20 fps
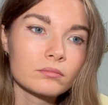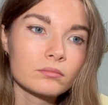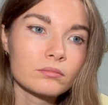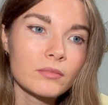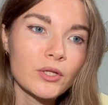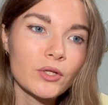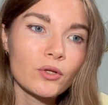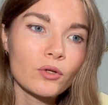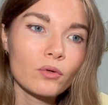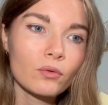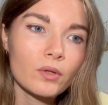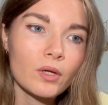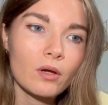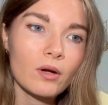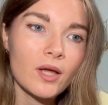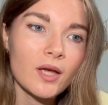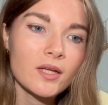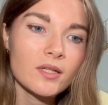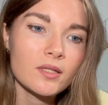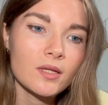make you
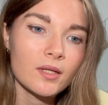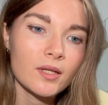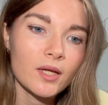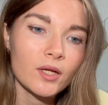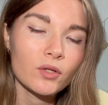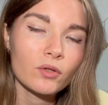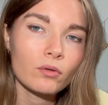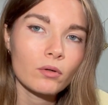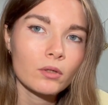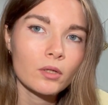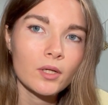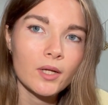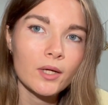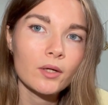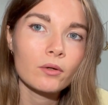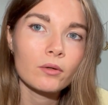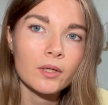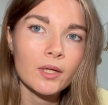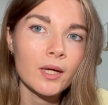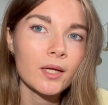realize that like you're not like
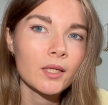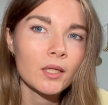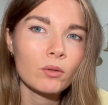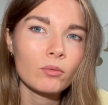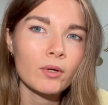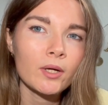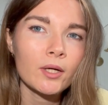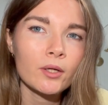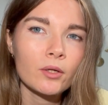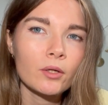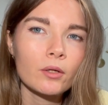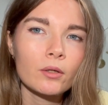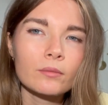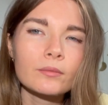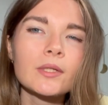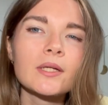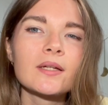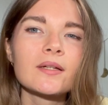going anywhere, you know.